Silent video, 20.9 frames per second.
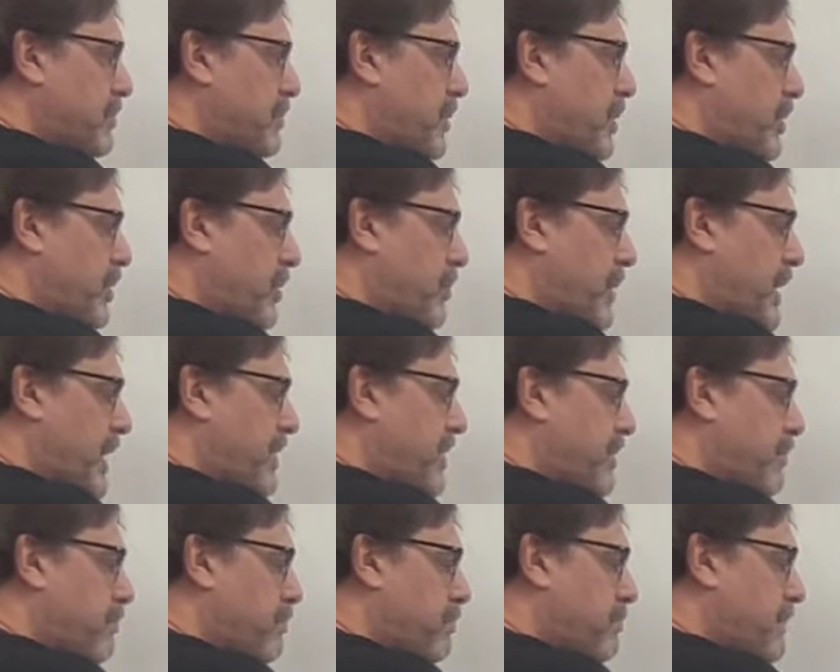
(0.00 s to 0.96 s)
more
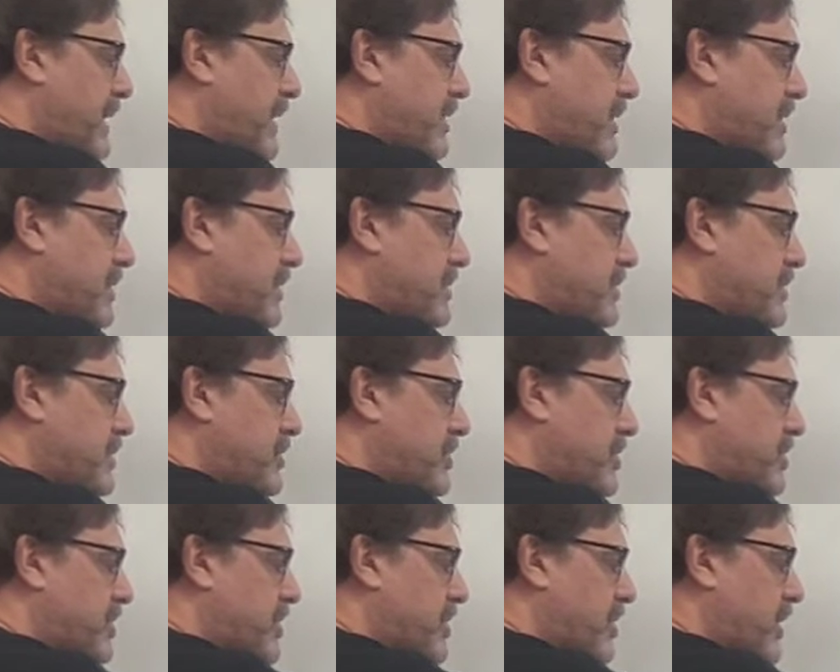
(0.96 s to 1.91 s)
mathematical,
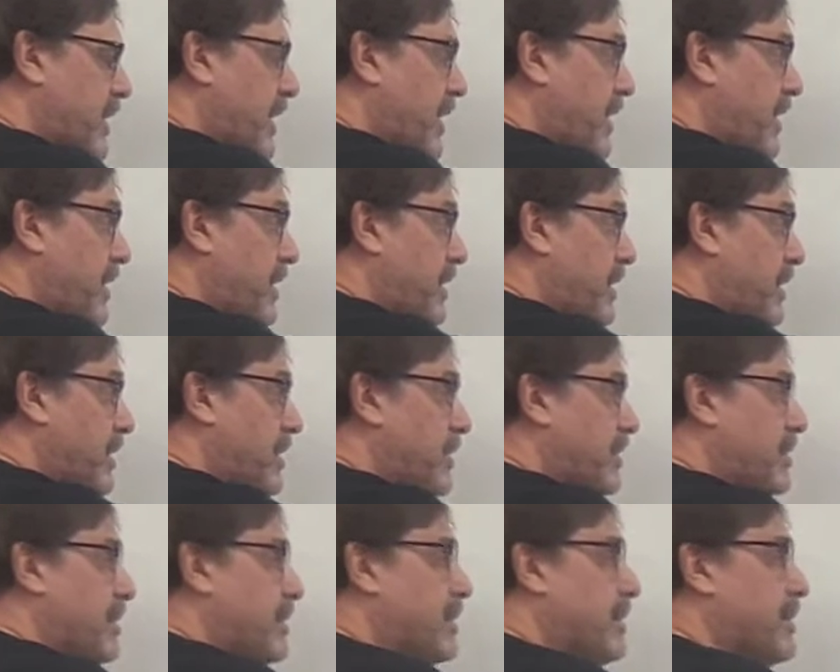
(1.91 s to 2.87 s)
you sure can.
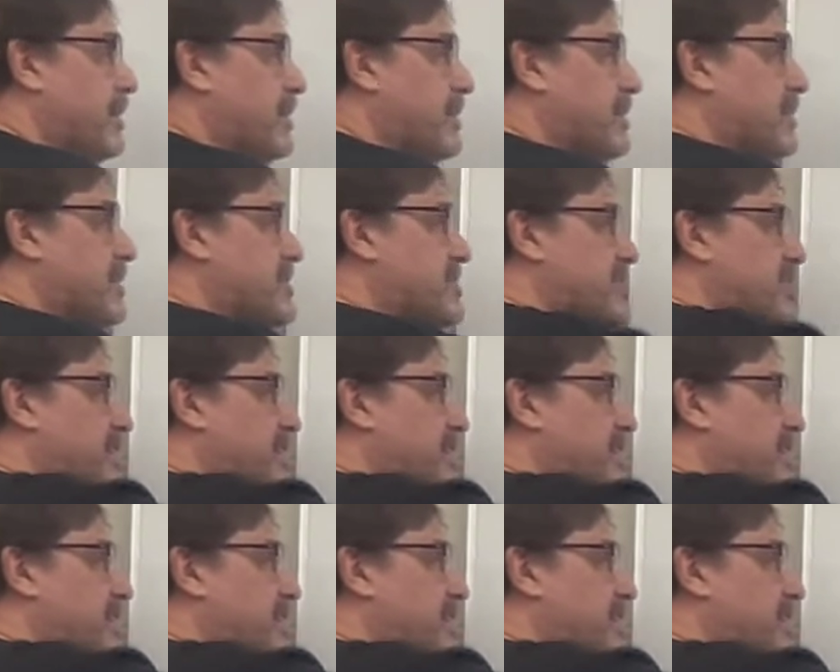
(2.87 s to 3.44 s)
Let's